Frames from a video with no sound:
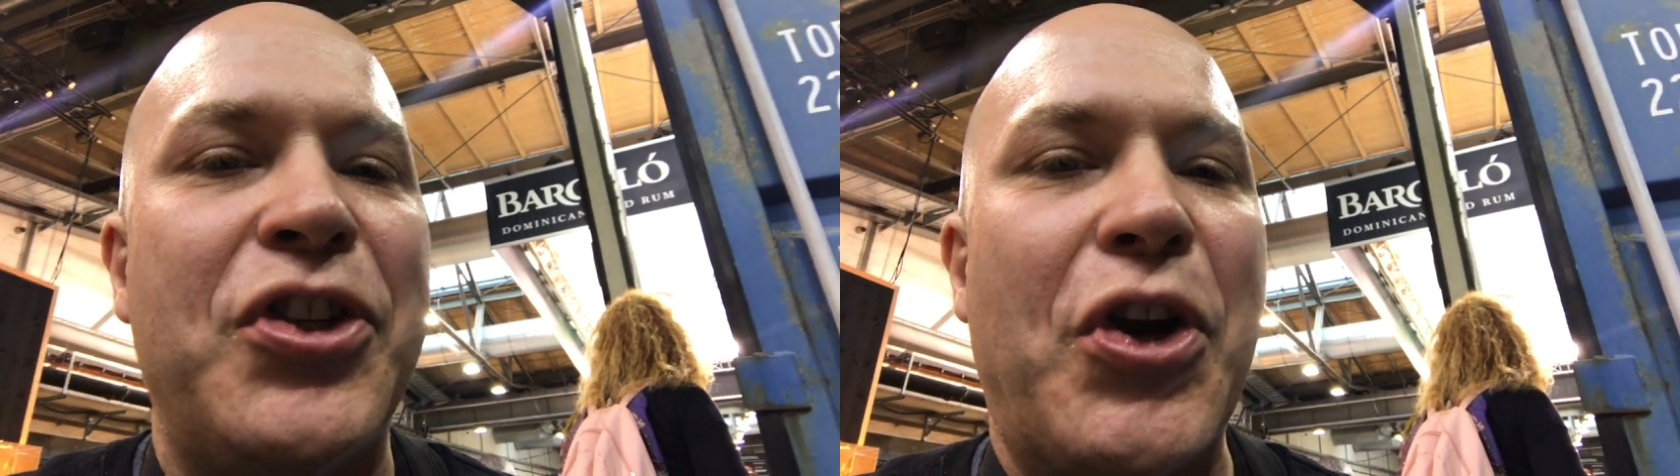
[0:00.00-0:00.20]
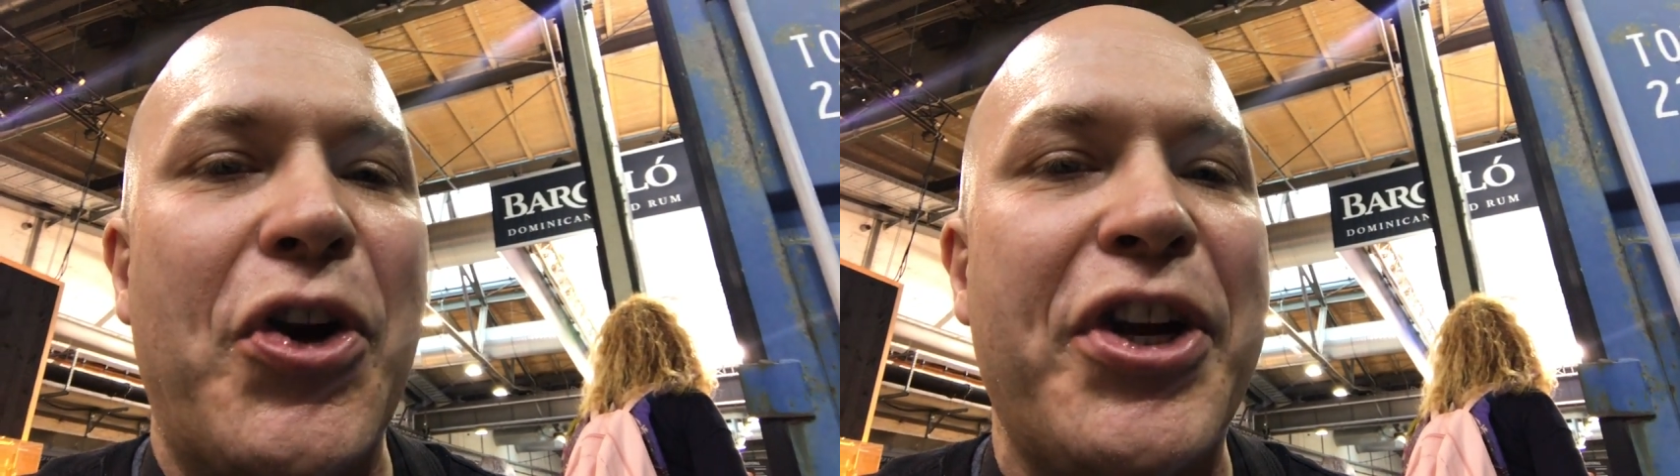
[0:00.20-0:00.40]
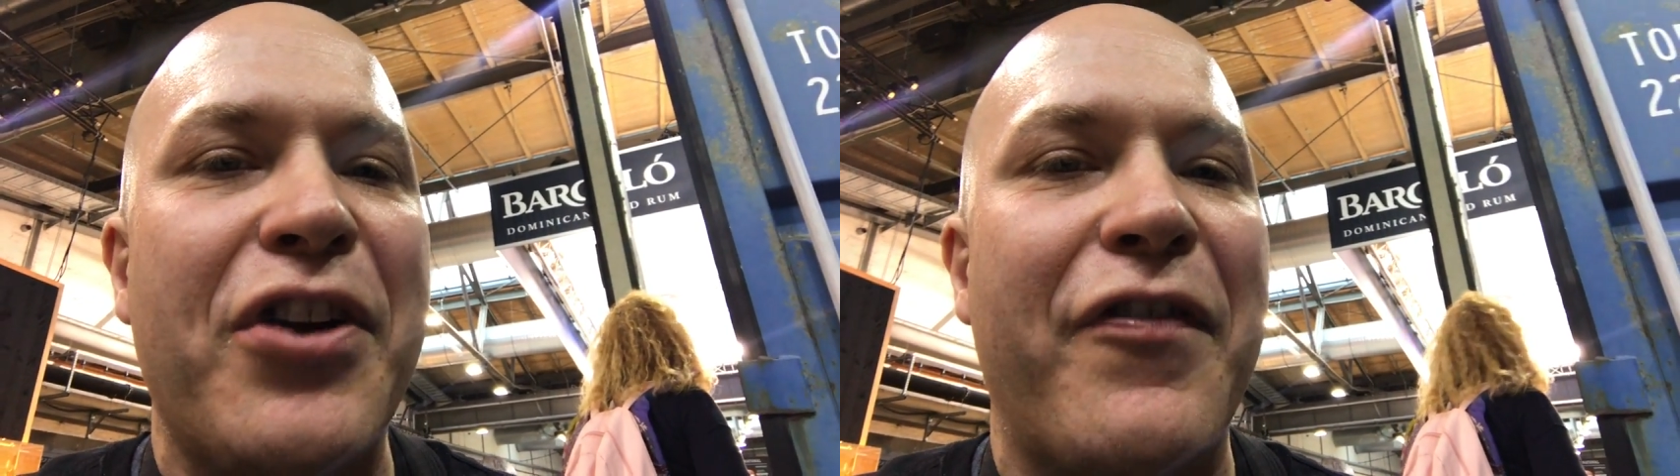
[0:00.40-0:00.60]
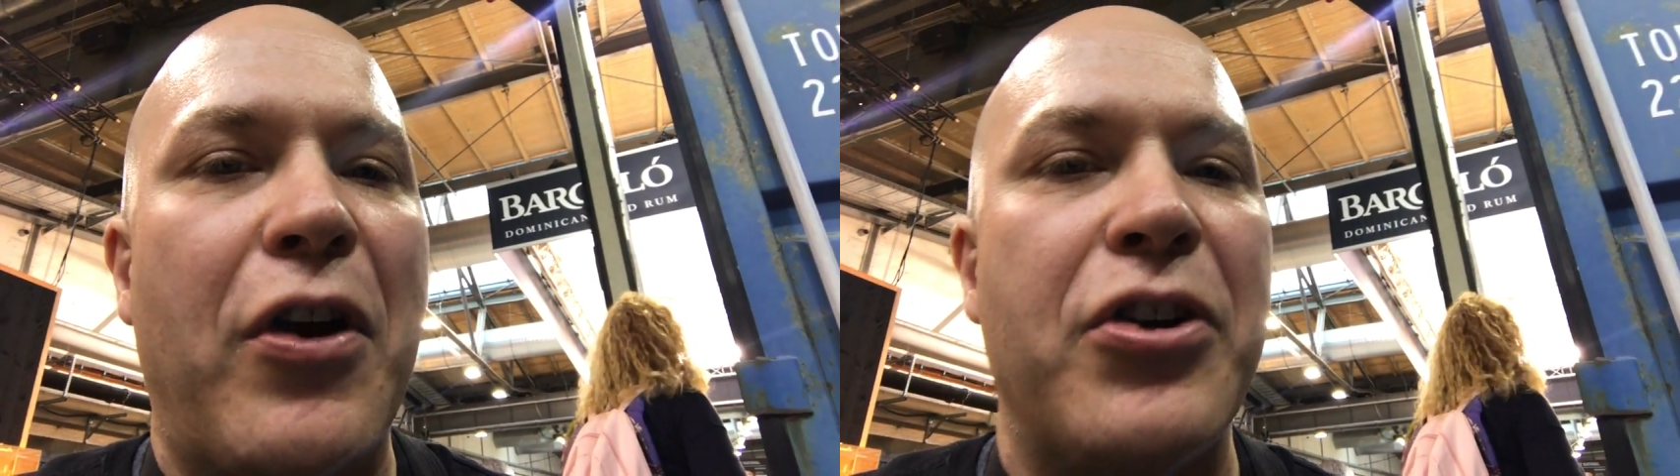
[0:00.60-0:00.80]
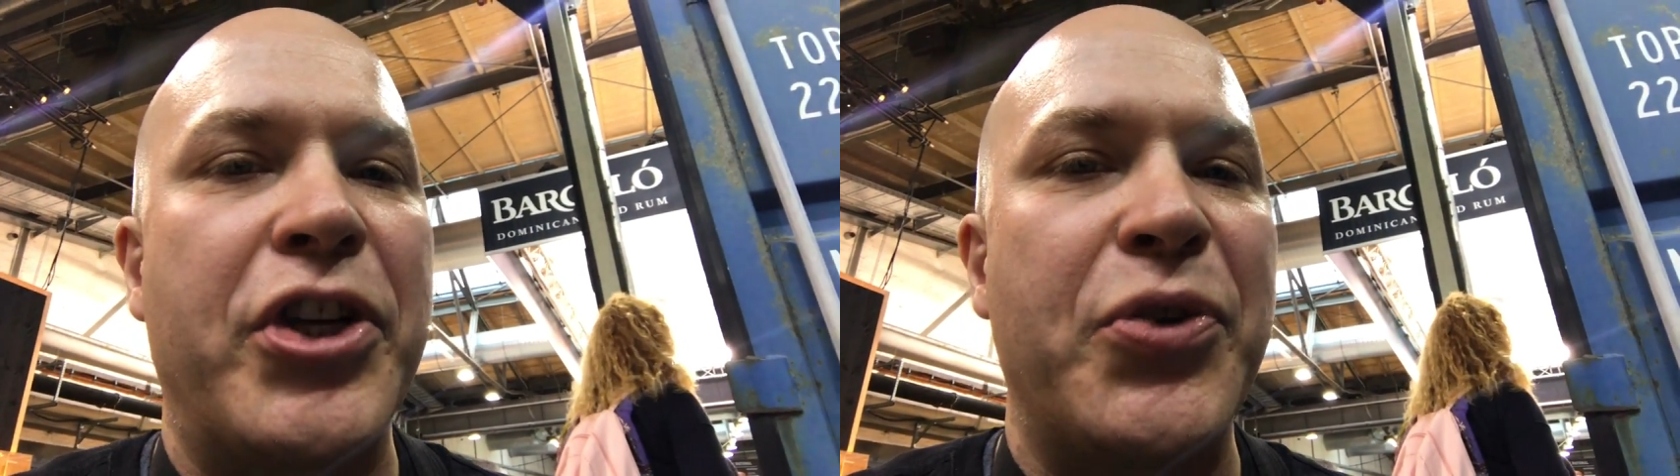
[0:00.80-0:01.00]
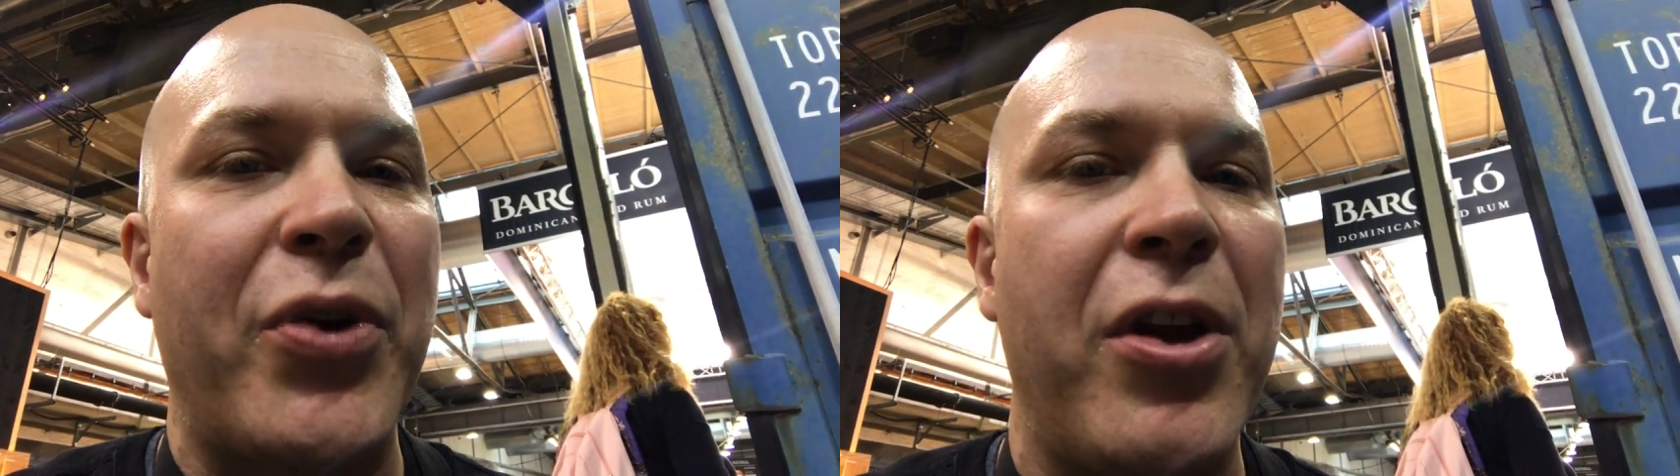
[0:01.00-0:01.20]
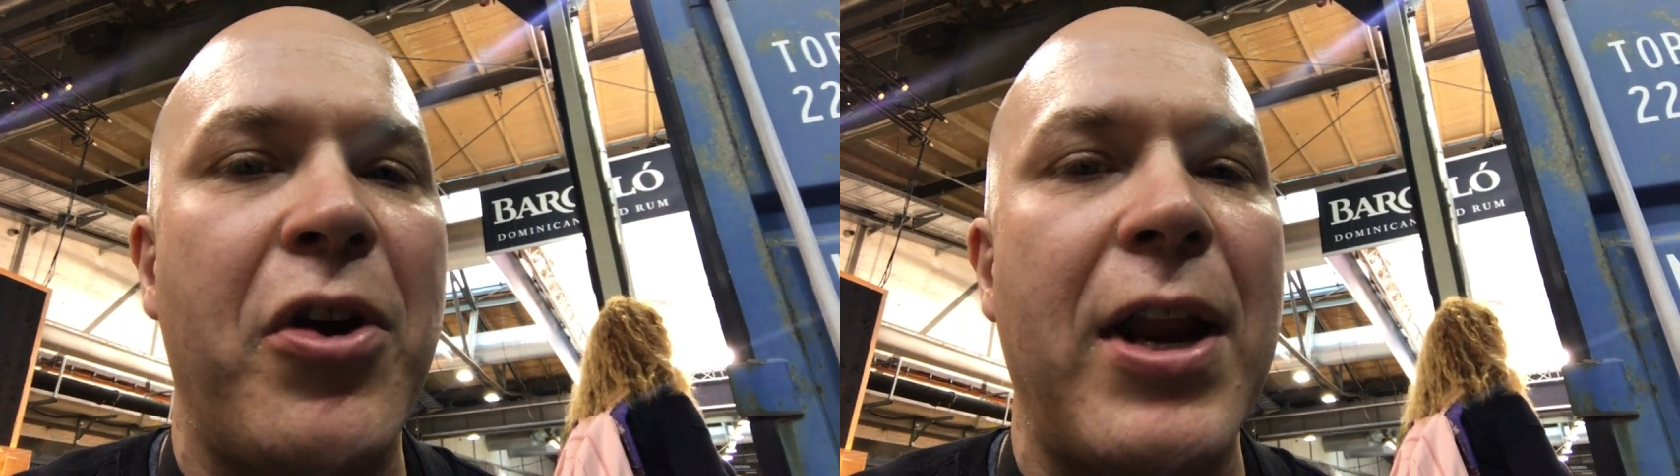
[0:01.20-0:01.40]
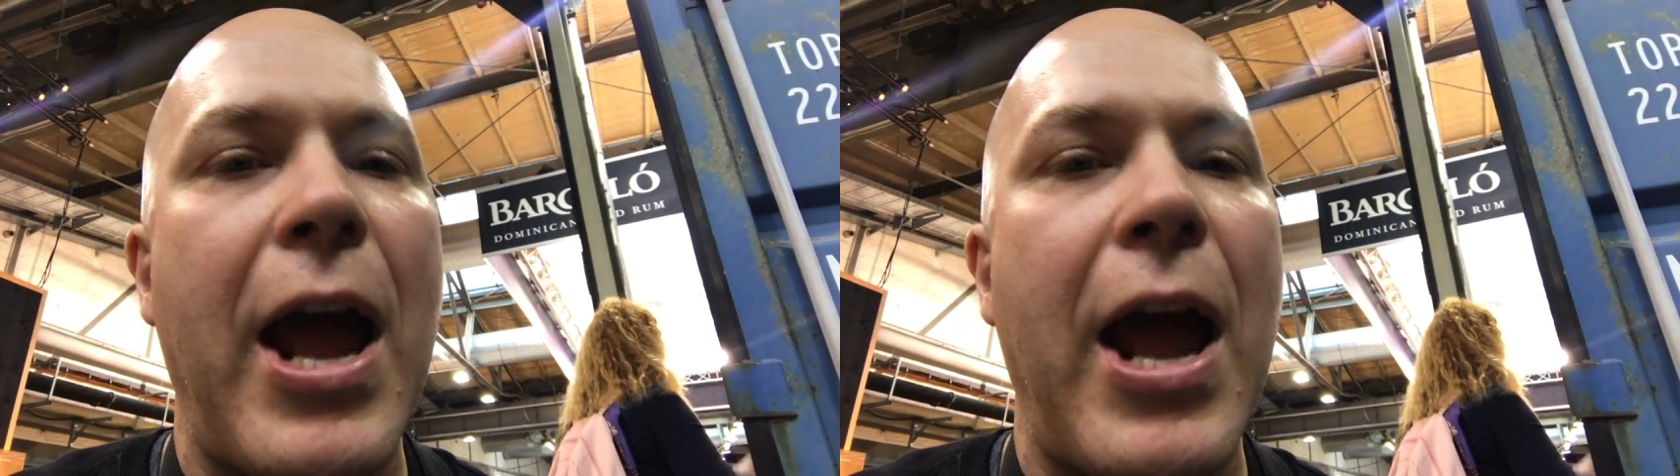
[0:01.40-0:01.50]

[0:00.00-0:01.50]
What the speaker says: dirtier versions where you can